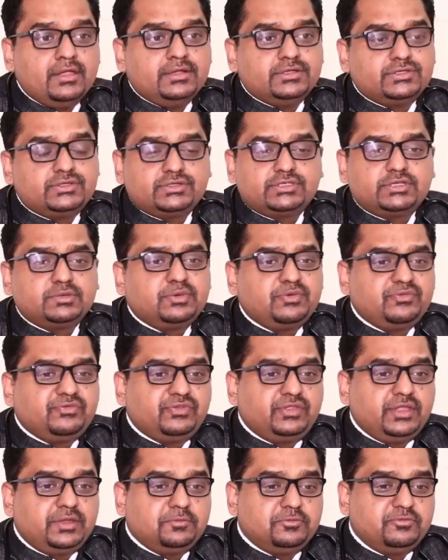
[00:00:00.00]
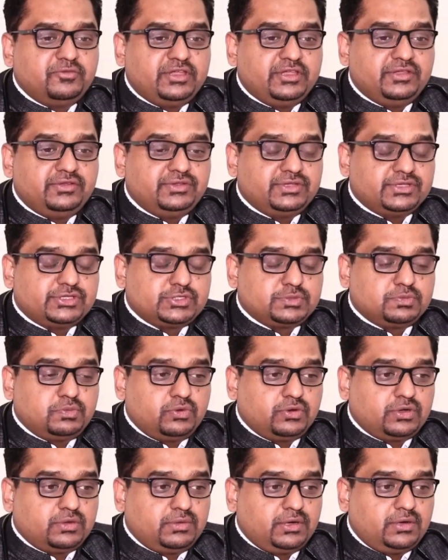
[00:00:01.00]
So some of them we just
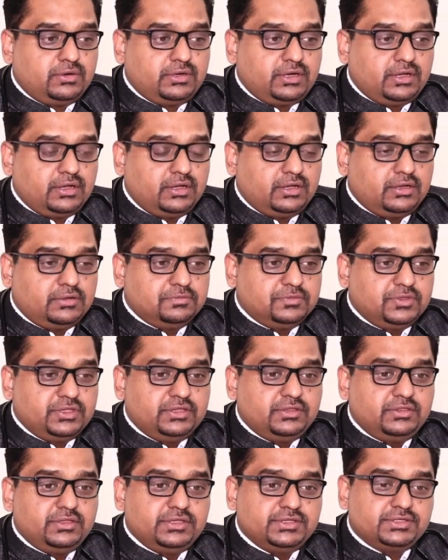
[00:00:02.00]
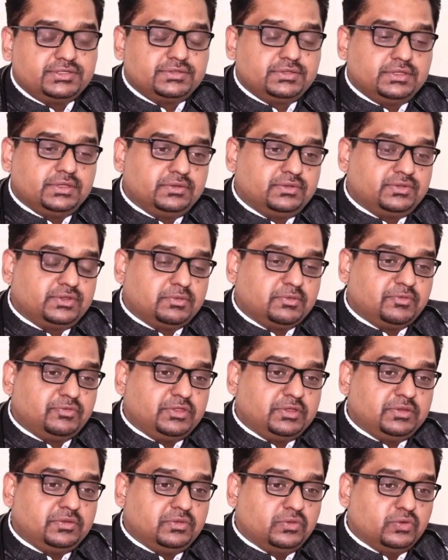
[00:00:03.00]
spoke about, some of
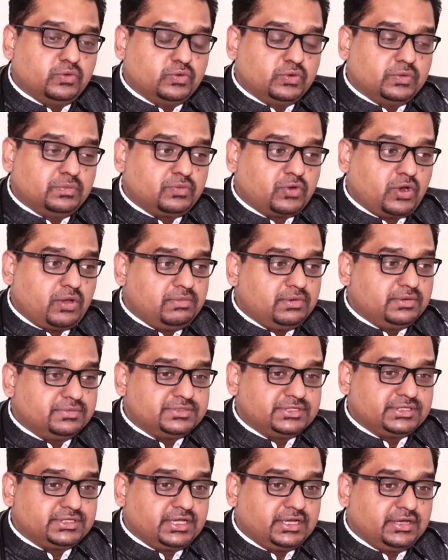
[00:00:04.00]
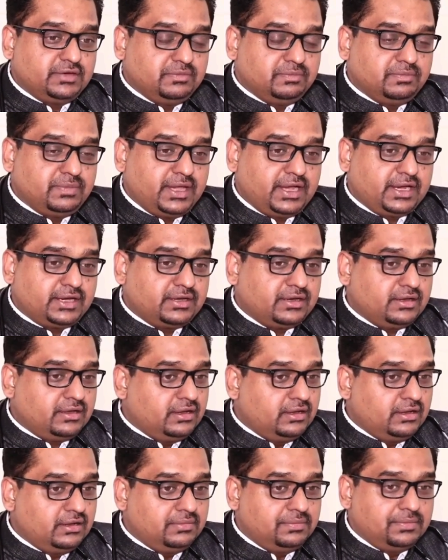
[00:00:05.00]
the known problems it can impact.
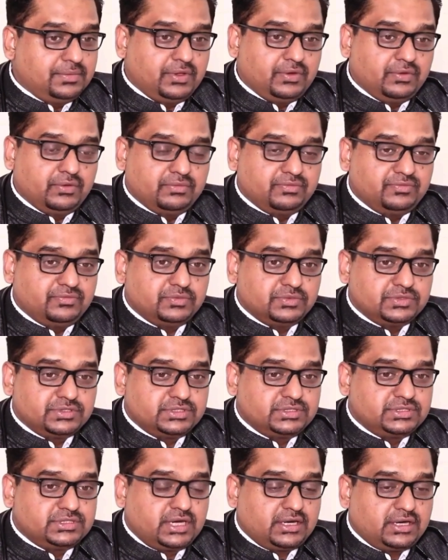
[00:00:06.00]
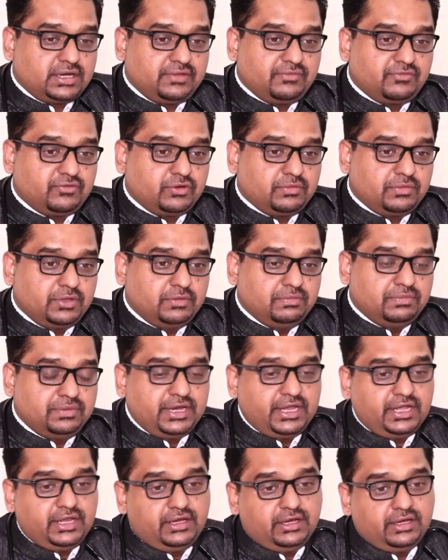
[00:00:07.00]
Starting from your
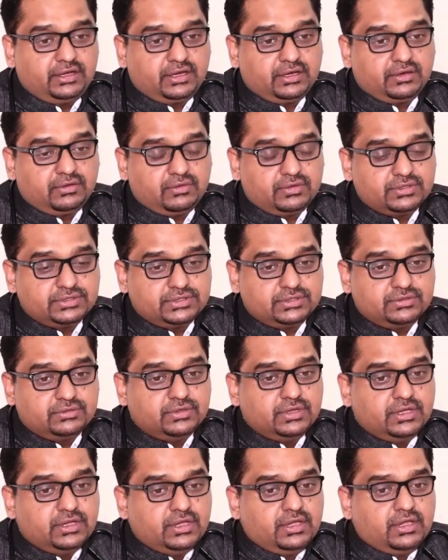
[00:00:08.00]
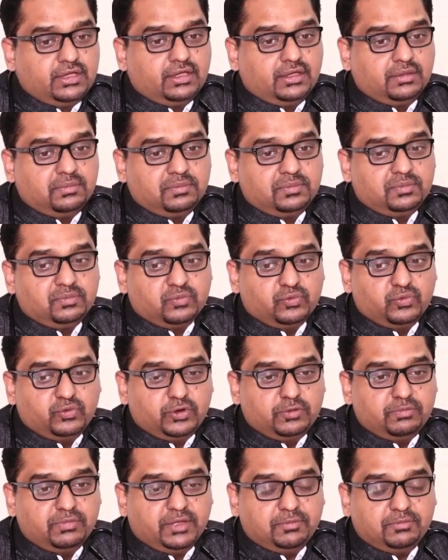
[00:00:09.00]
brain, it can cause you
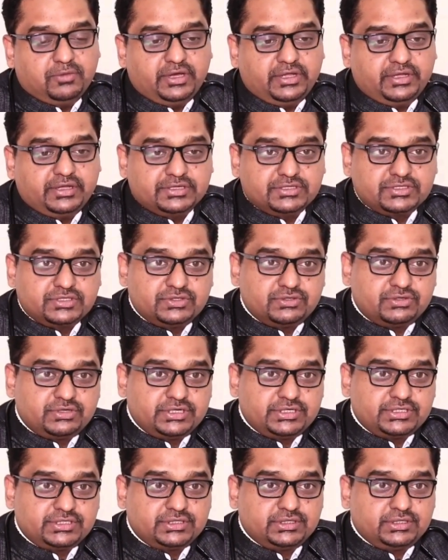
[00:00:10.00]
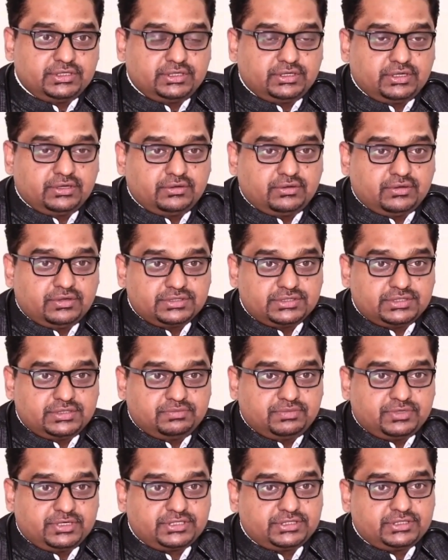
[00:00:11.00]
mood, memory, concentration. It can cause
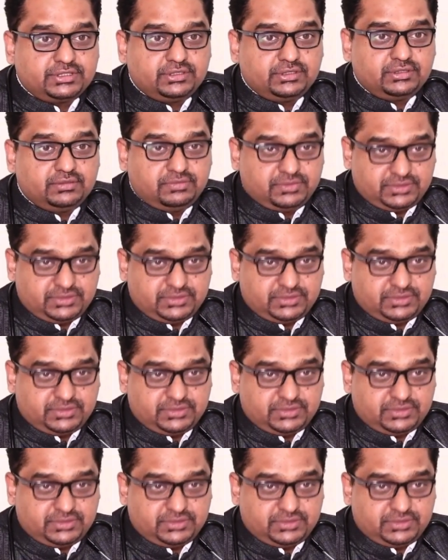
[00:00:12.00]
depression.